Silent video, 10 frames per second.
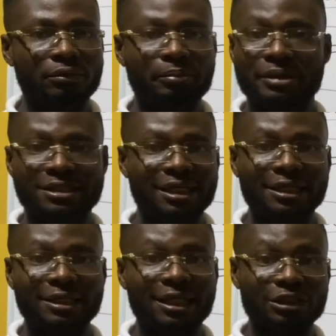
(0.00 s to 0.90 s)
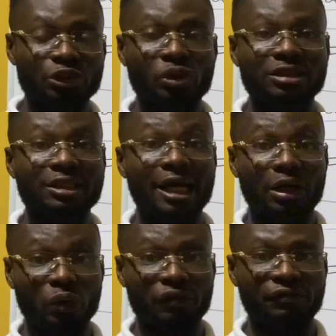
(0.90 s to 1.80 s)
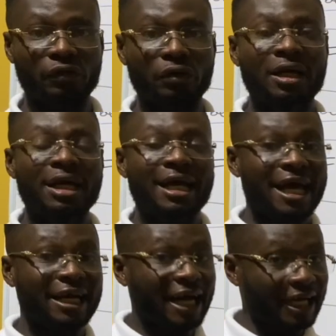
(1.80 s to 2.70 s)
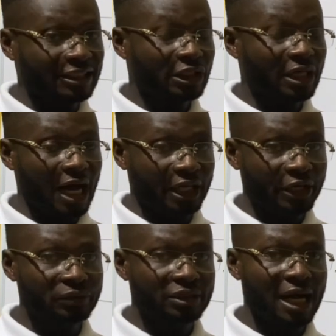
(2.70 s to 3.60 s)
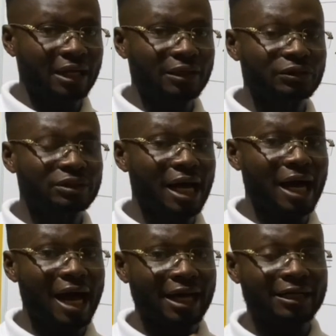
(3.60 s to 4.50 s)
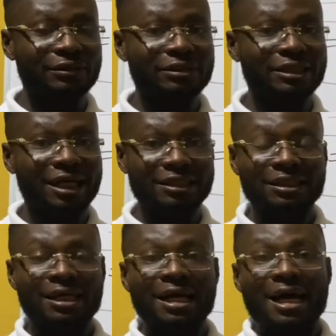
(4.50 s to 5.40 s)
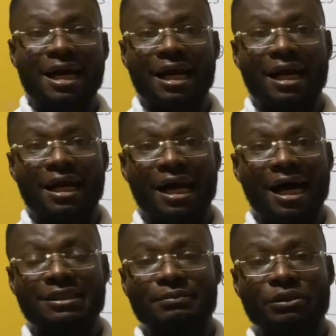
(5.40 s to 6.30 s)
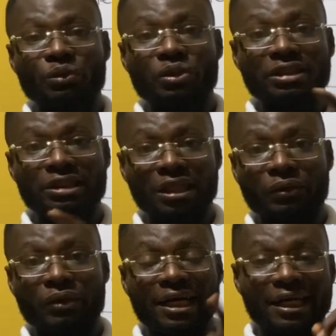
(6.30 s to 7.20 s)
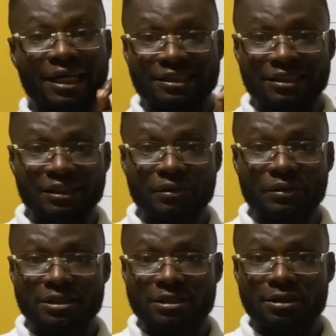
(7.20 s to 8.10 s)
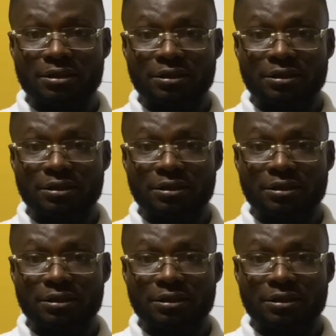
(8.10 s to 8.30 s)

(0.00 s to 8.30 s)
Basically, that is what they are known for. And acute angles are angles that lies between 0 and 90 degrees.